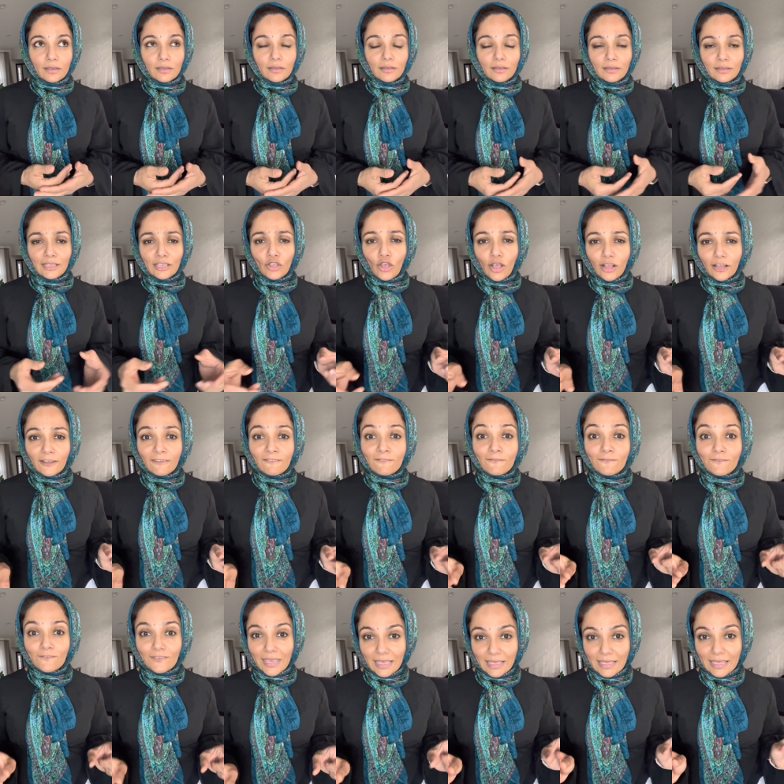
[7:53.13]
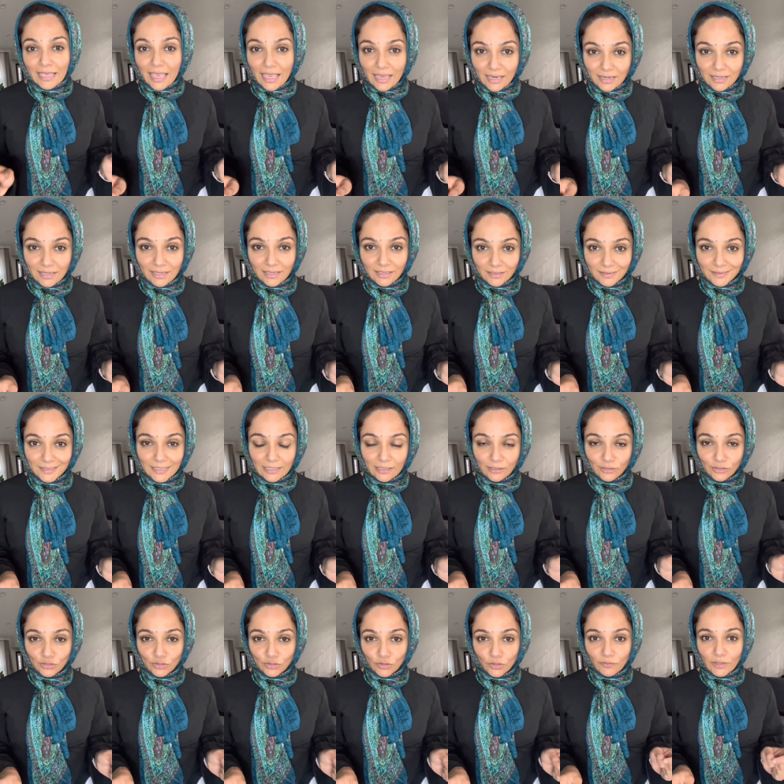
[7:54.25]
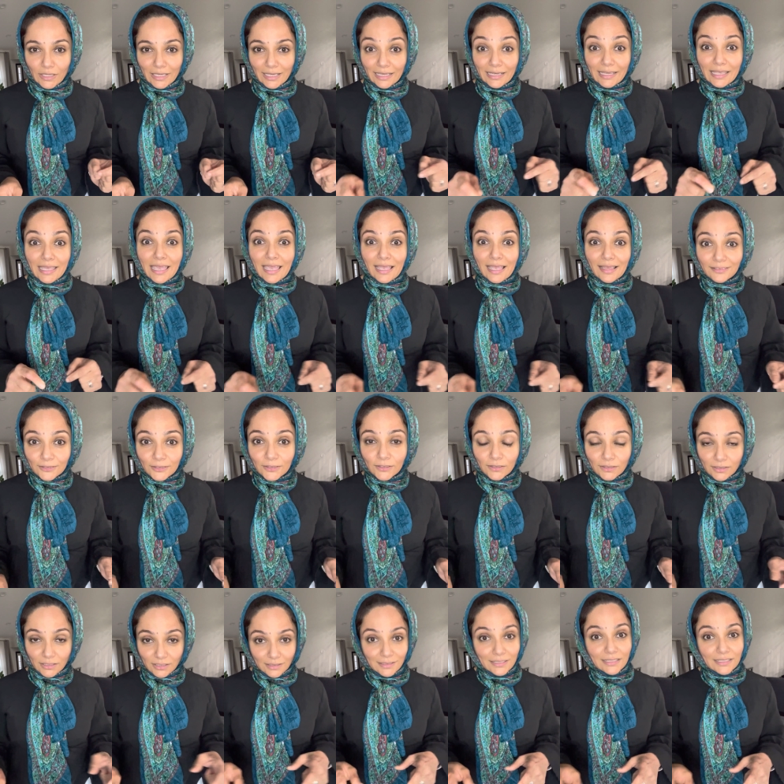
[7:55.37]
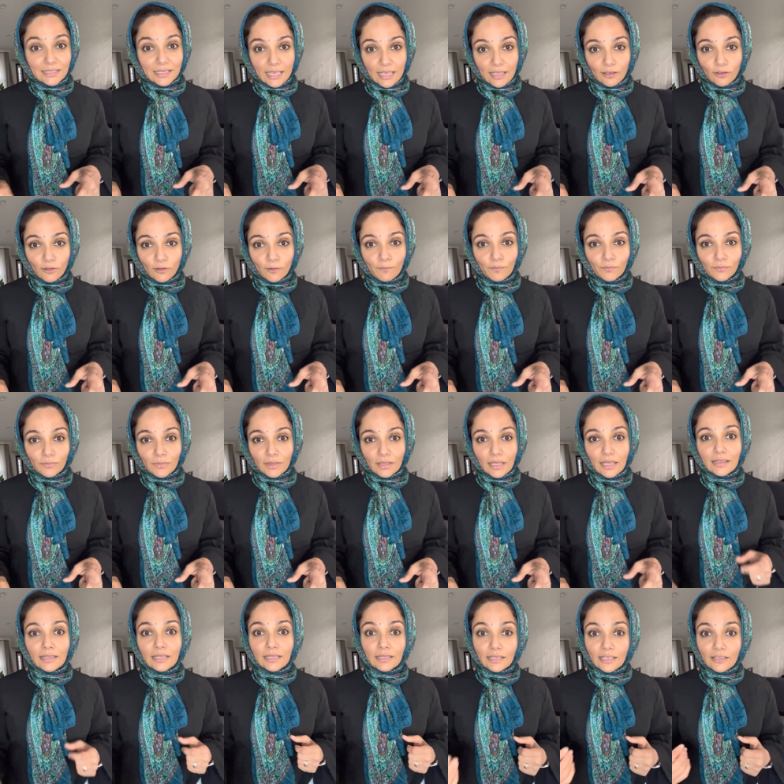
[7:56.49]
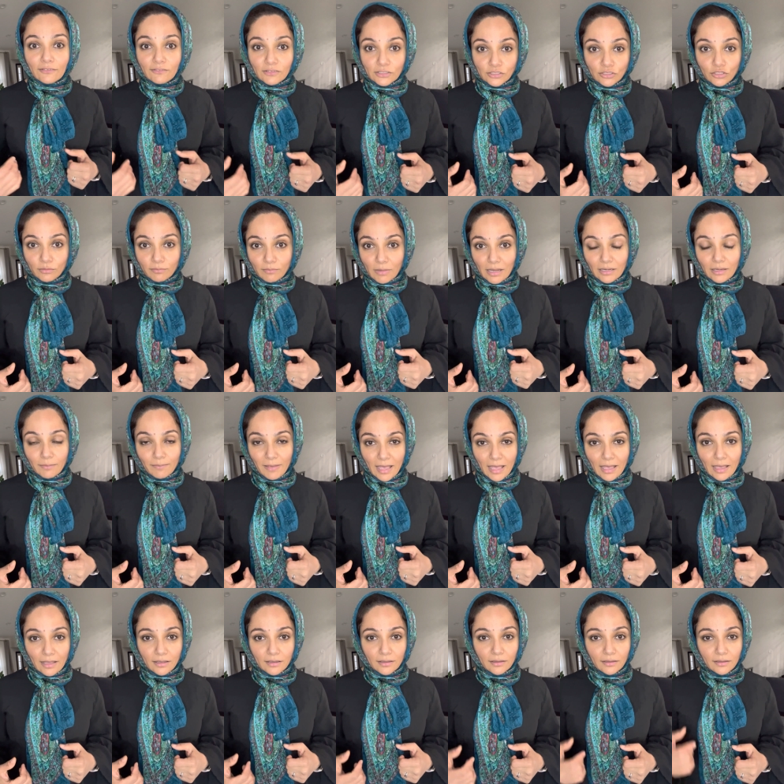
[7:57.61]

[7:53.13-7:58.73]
they call it vacating the sale, so if they can cancel the sale and then give us our money back.